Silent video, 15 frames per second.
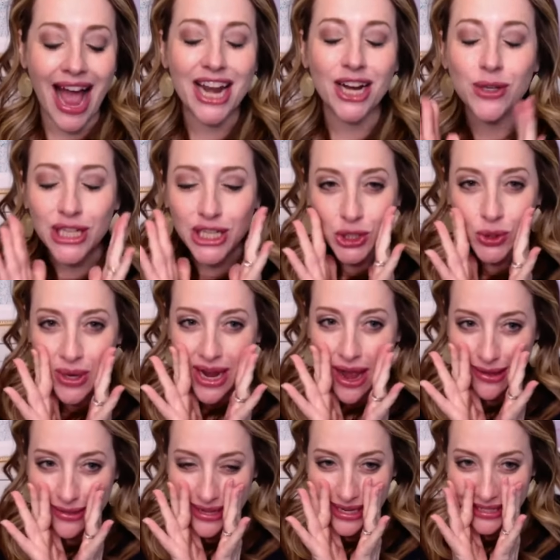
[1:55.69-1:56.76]
I don't enjoy
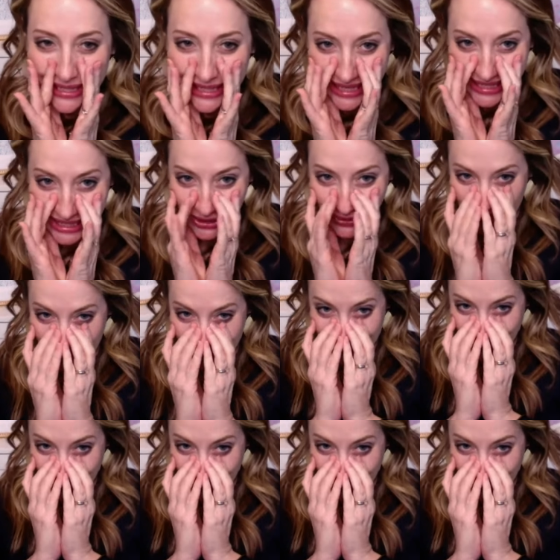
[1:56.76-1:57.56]
online leads. Don't tell